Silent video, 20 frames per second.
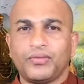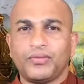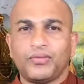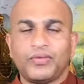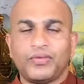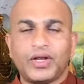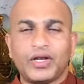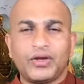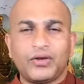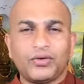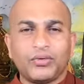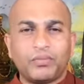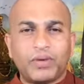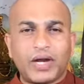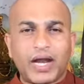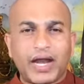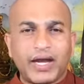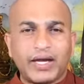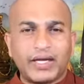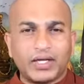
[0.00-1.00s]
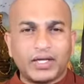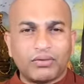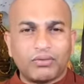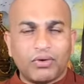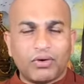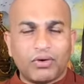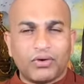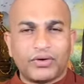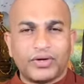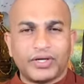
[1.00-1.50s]
you plan the
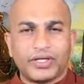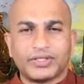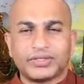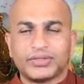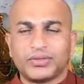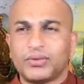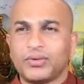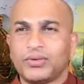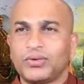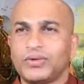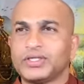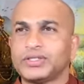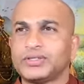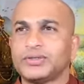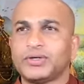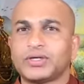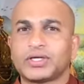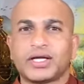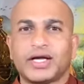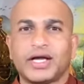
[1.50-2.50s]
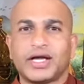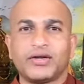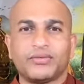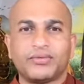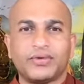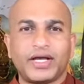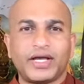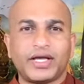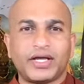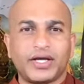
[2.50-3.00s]
war, it's always not kind
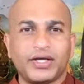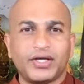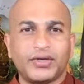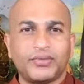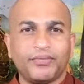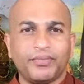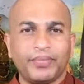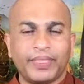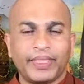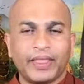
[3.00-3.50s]
of like a,